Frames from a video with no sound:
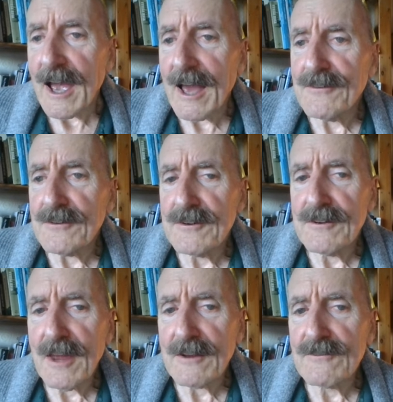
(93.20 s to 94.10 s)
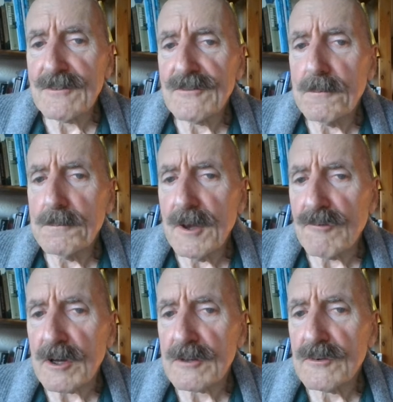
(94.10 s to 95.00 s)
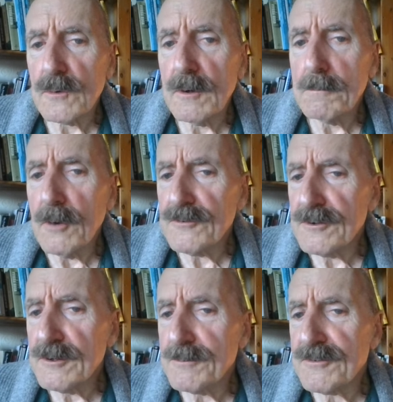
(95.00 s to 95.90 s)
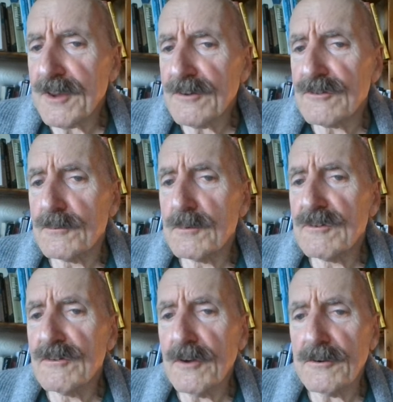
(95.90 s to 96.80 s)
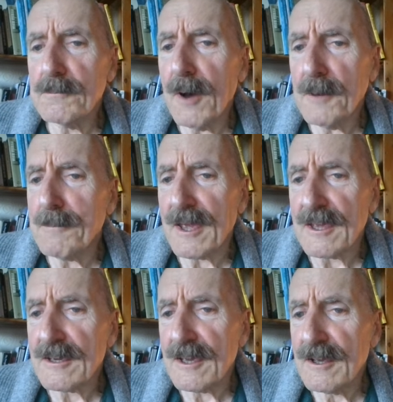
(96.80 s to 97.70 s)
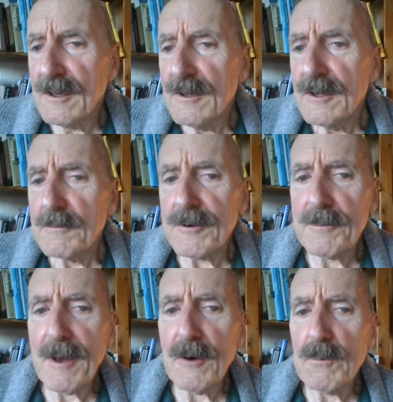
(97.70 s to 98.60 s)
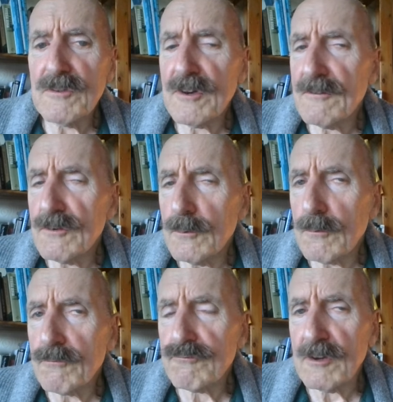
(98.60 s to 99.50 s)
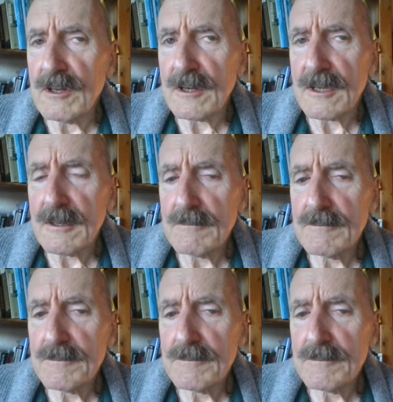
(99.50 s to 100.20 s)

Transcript: and that it acts as a mirror to a modern obsession which is not of my making, but about which I talk freely?